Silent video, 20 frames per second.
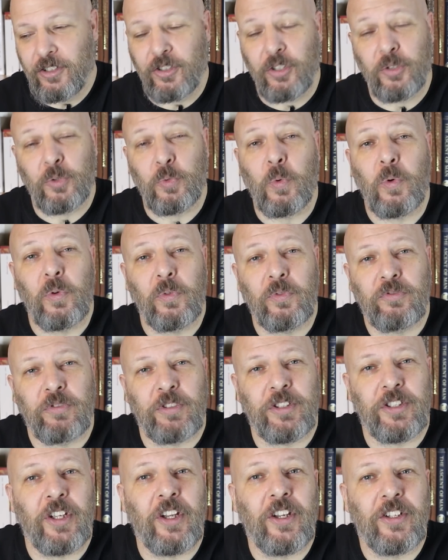the dwarves
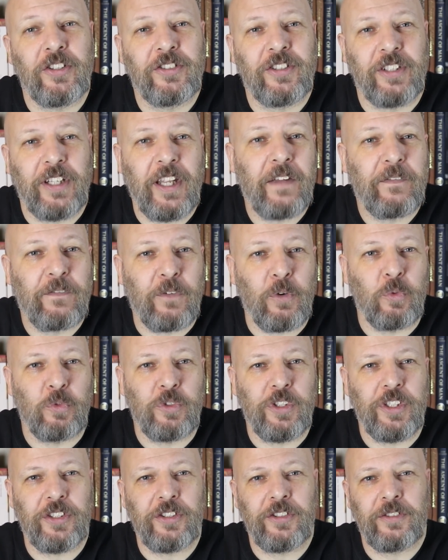returned to their
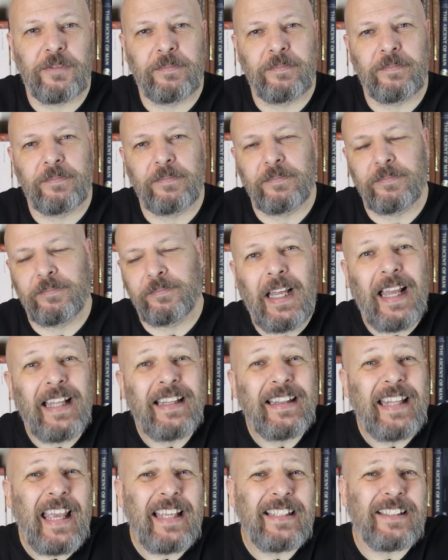forges.
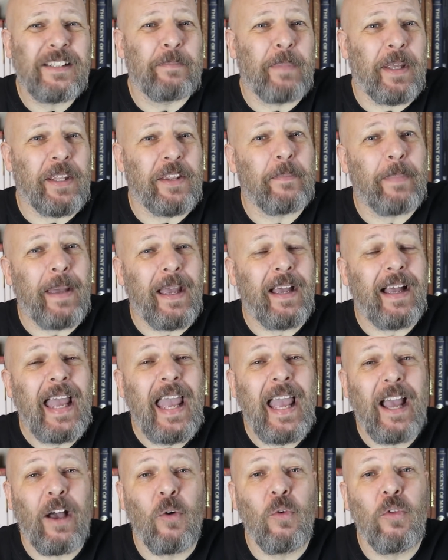And that is a myth about
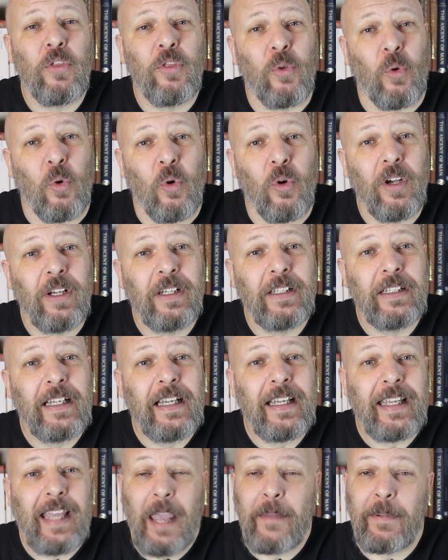how Thor
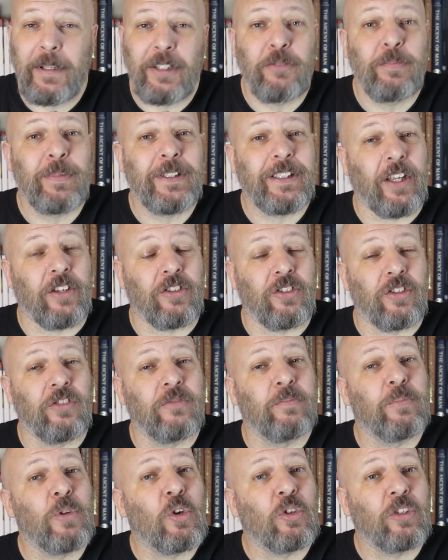came into possession
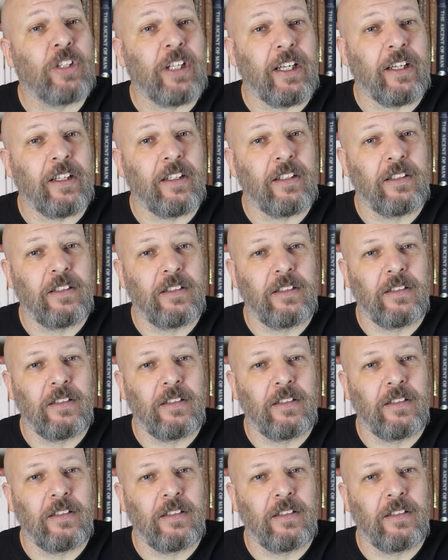of Mjolnir.